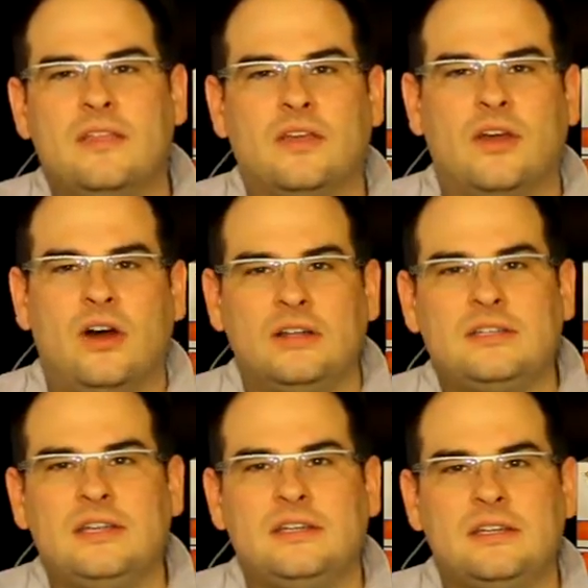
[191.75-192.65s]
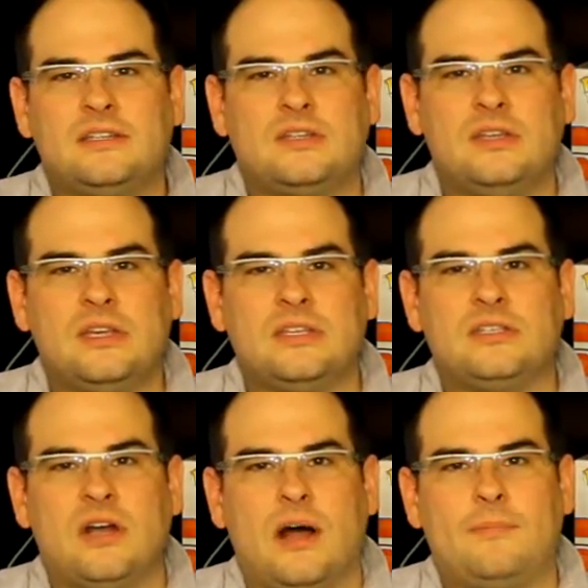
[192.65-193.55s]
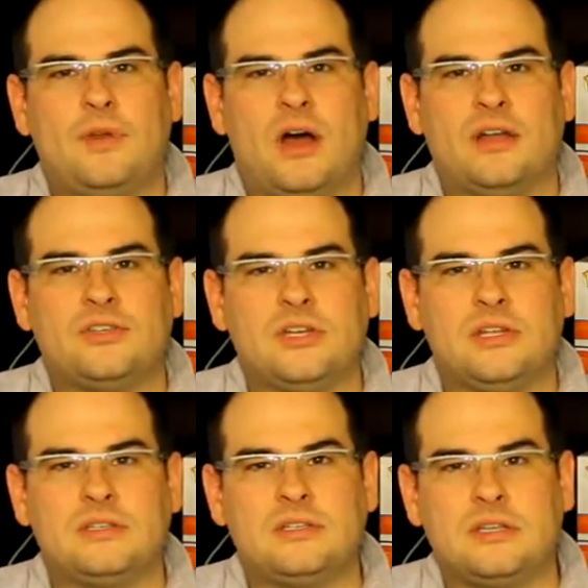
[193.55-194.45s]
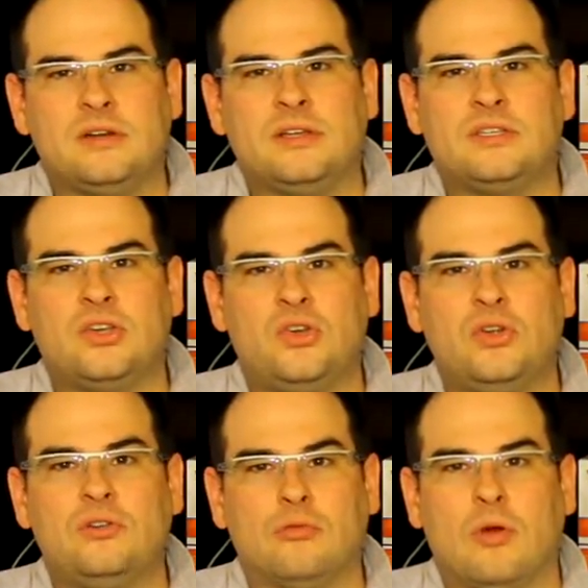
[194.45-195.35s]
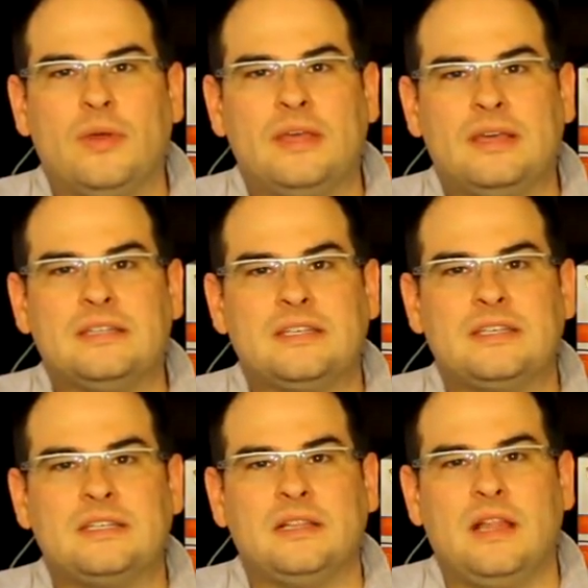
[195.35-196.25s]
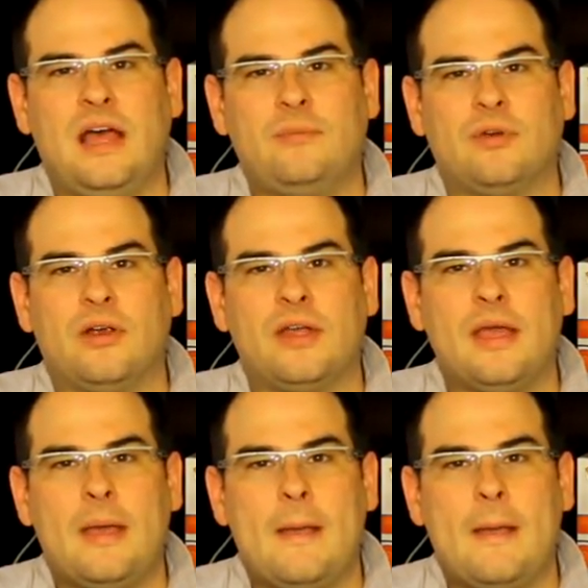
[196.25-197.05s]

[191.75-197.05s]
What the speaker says: The content is top notch, and it's a good growing consistent library.